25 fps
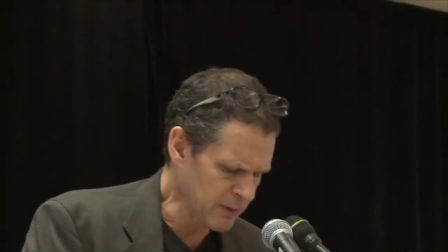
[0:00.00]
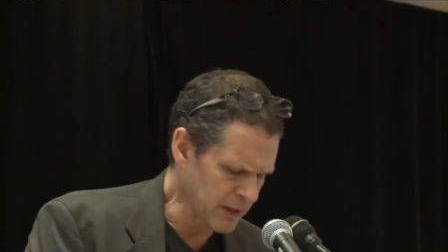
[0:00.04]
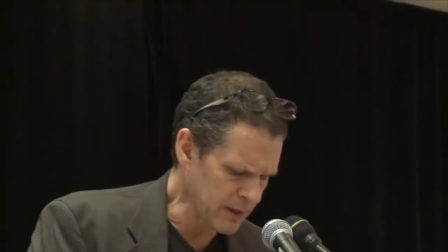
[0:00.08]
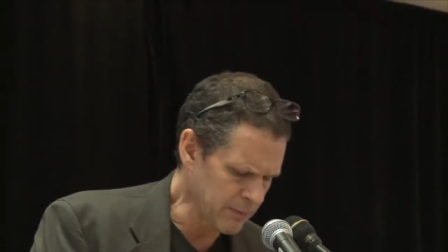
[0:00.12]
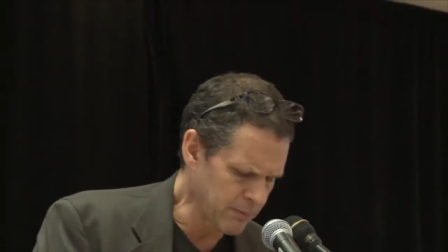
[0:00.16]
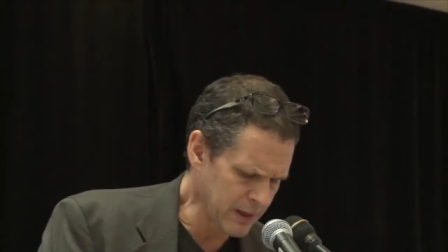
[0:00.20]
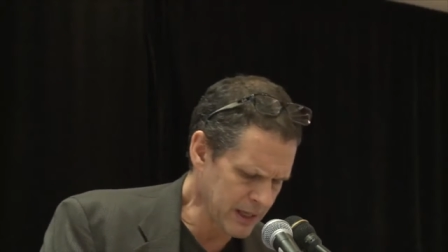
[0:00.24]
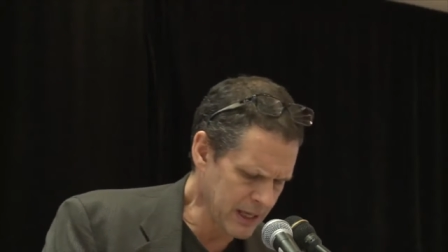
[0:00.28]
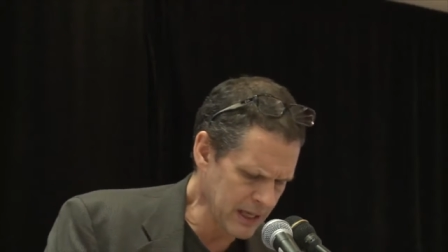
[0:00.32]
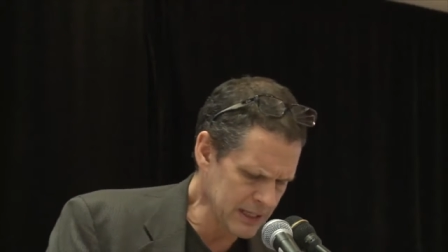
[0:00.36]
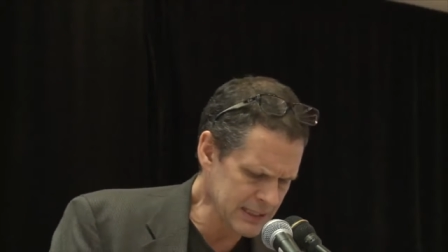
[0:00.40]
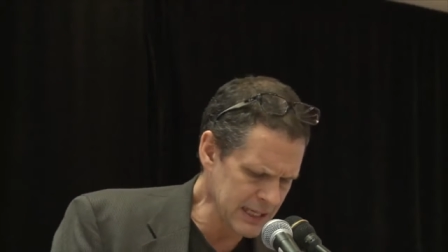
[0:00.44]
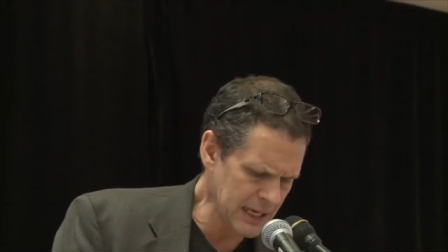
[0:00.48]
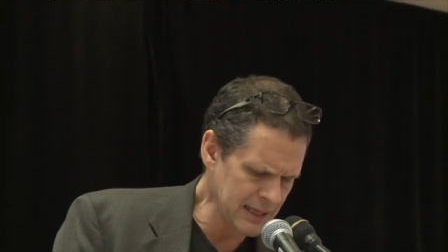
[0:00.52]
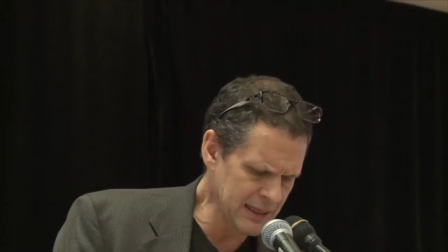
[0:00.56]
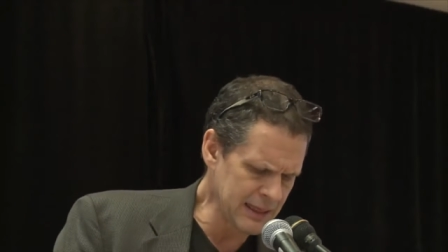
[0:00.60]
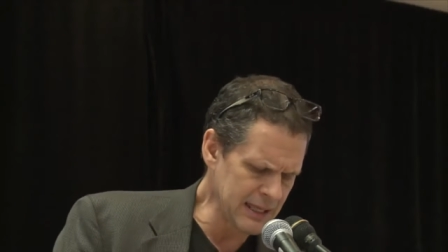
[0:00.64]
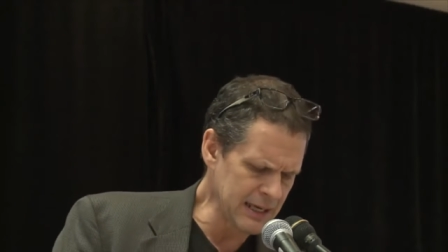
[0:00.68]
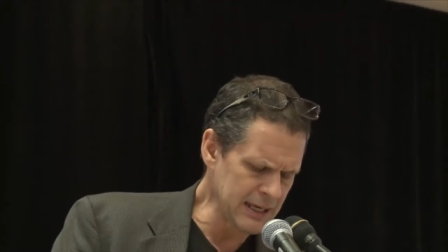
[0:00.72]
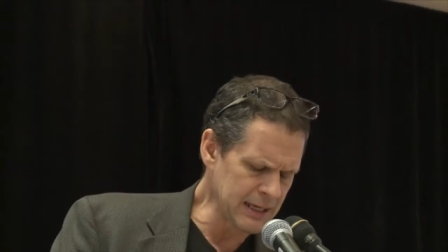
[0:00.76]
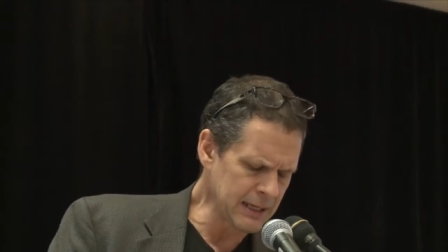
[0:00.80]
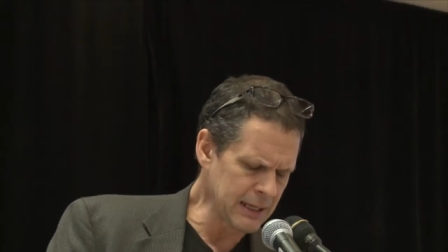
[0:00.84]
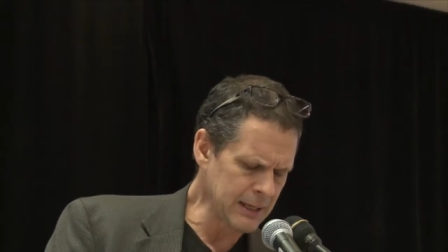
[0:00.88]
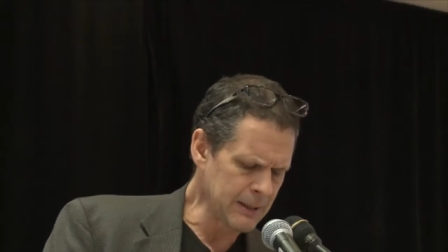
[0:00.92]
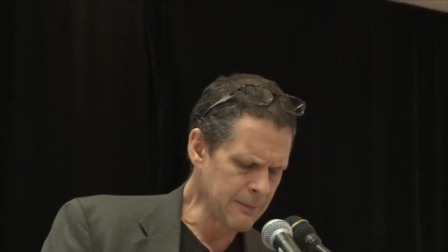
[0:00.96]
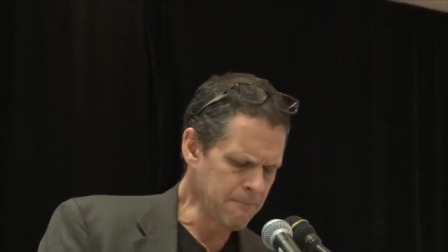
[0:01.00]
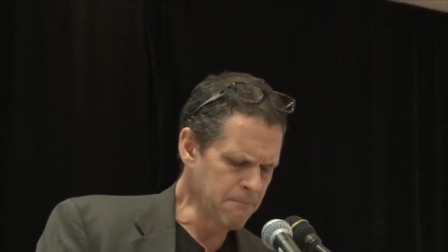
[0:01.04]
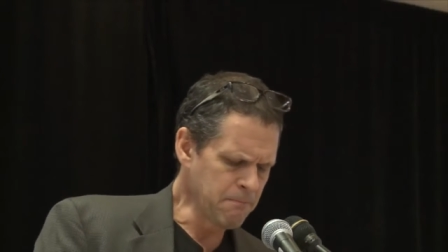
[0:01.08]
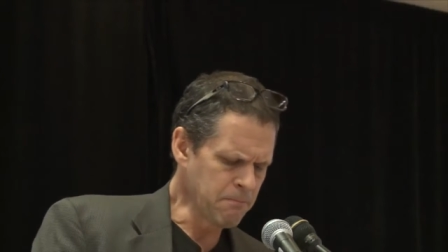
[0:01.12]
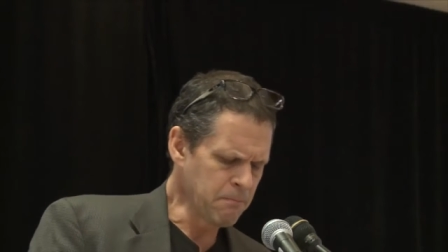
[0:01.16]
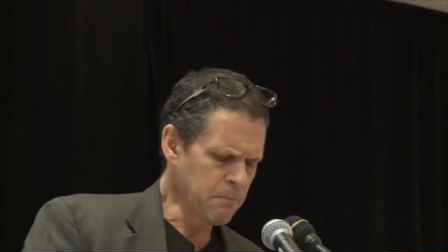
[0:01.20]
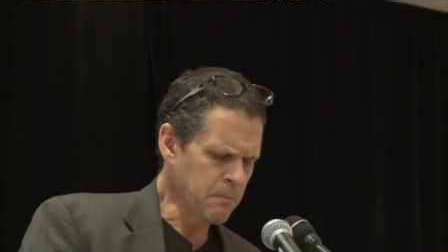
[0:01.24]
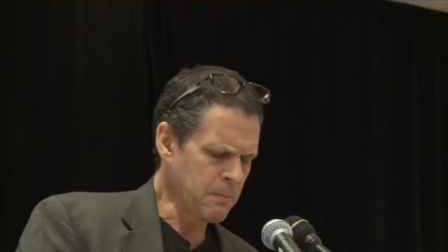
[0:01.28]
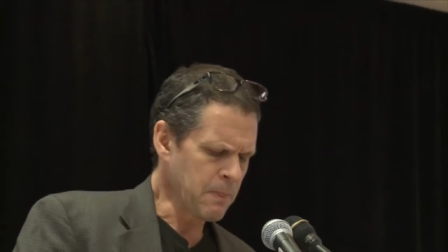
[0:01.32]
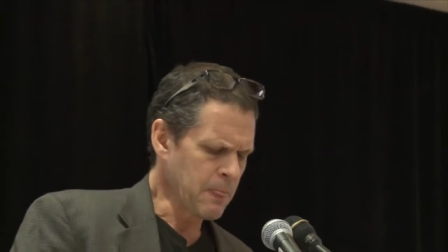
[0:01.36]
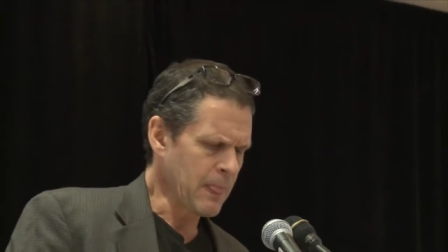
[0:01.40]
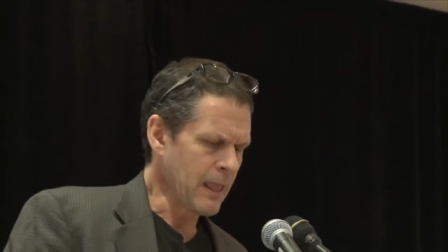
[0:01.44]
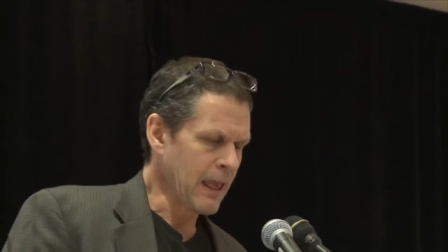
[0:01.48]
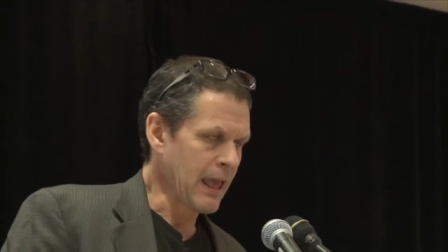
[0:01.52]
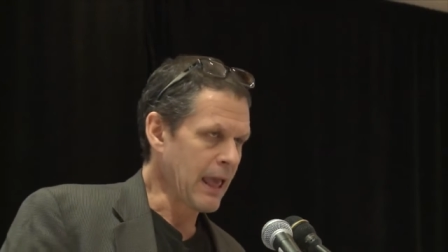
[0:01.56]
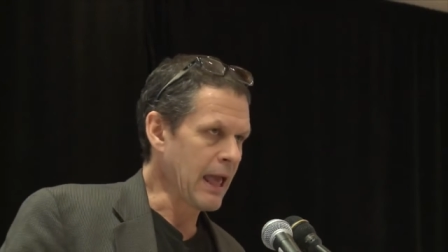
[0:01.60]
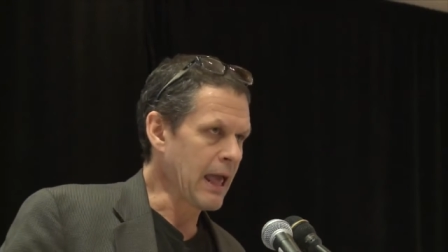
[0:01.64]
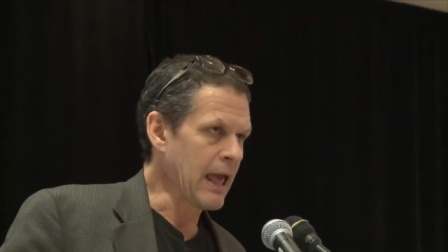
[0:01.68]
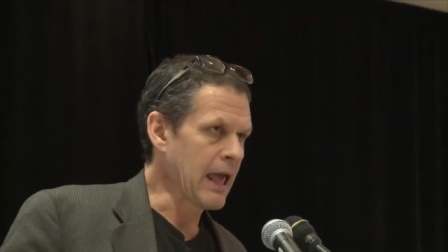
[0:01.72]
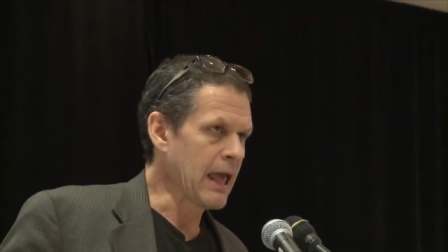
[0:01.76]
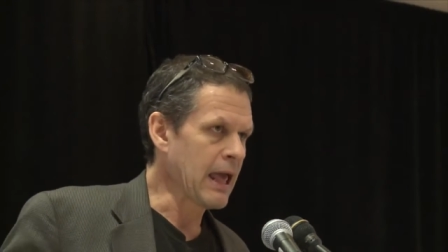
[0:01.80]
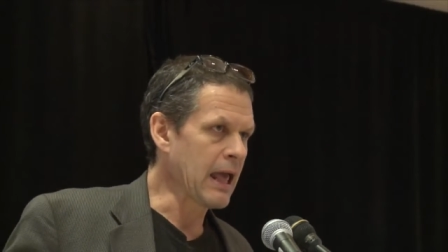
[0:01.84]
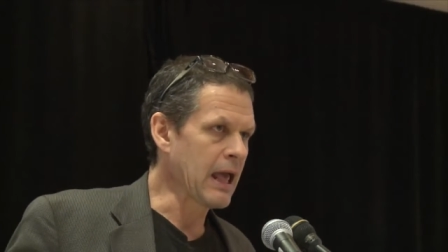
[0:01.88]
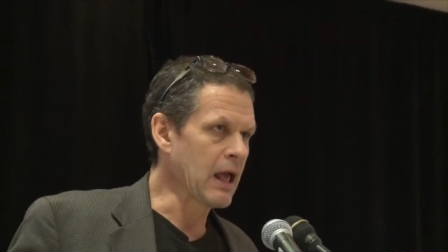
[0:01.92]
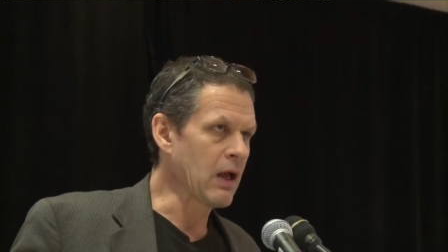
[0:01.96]
me because I think
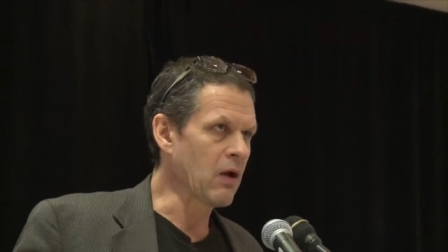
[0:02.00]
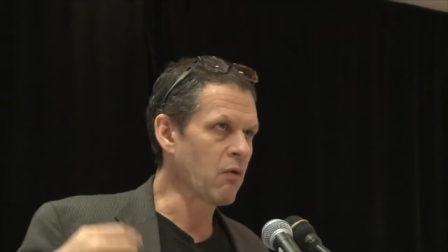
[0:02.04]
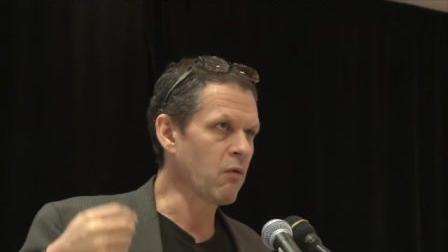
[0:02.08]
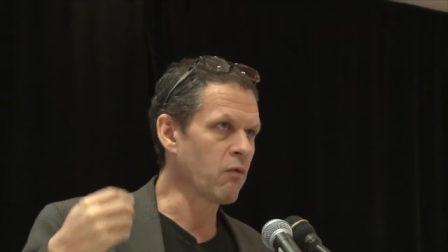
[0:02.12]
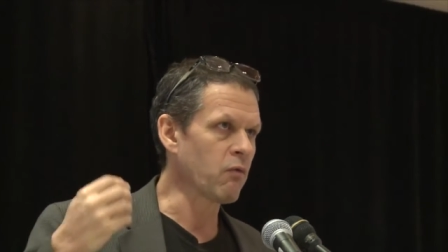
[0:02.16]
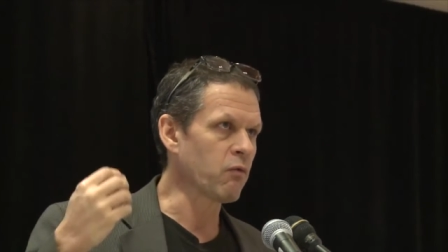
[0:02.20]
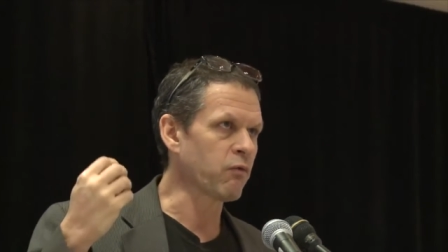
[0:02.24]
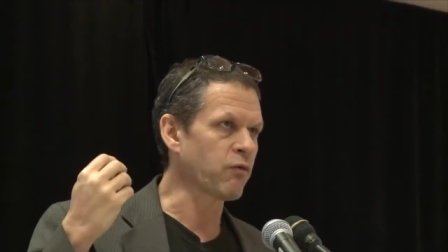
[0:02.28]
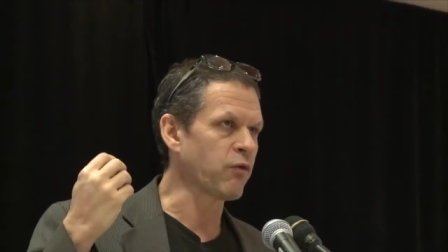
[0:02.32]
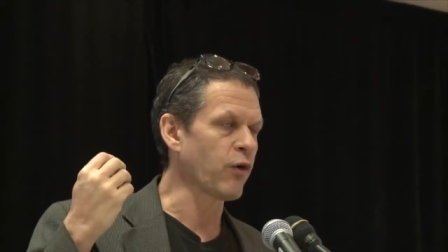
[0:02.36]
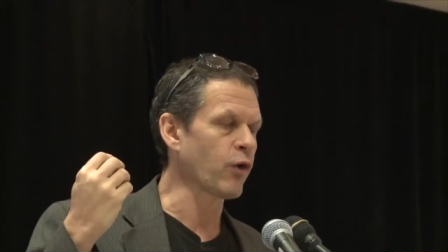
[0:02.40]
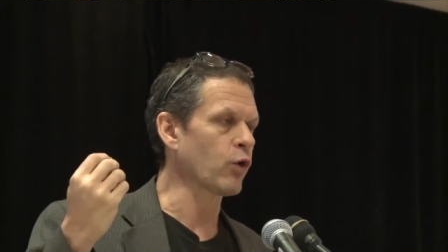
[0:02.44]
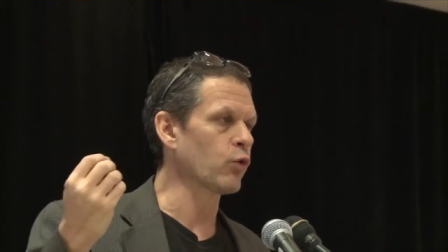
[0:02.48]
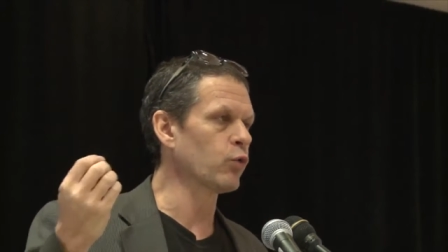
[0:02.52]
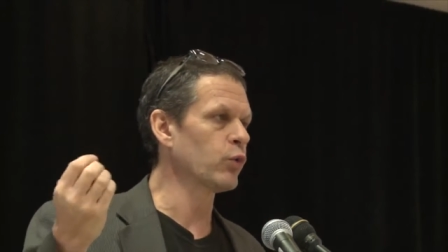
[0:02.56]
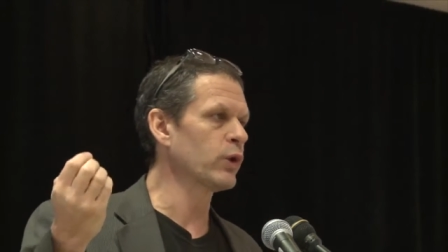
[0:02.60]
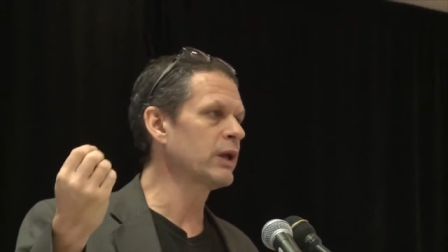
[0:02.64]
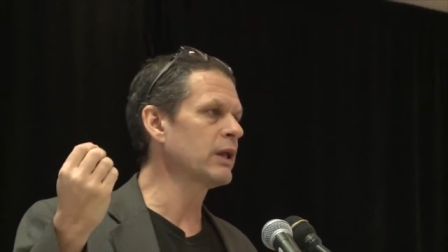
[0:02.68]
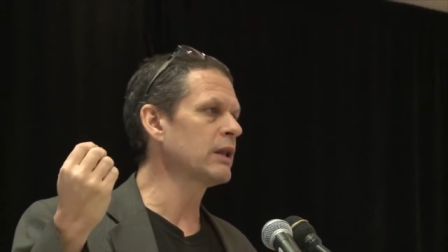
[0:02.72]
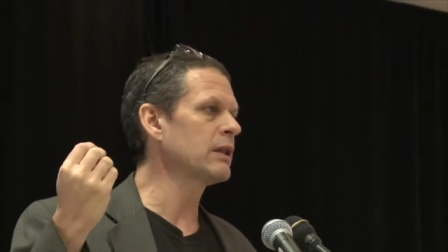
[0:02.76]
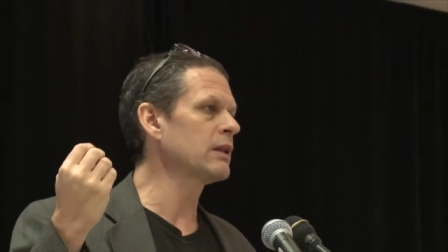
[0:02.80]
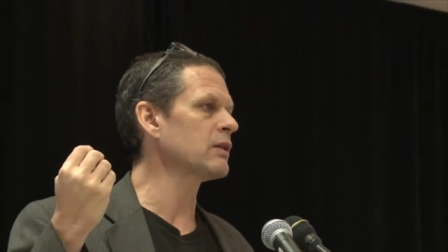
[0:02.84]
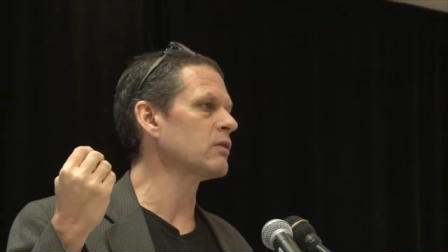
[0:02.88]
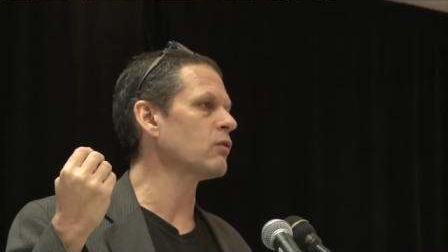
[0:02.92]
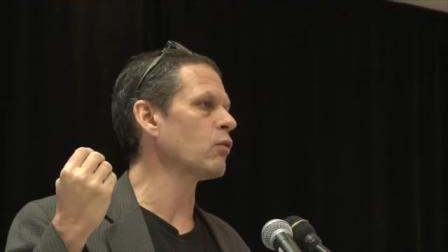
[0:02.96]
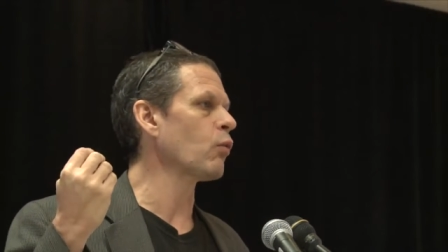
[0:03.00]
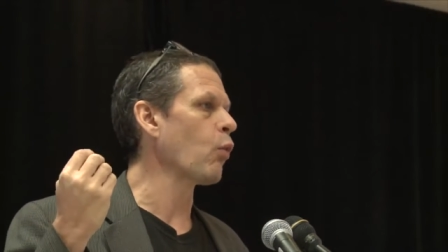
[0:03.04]
for real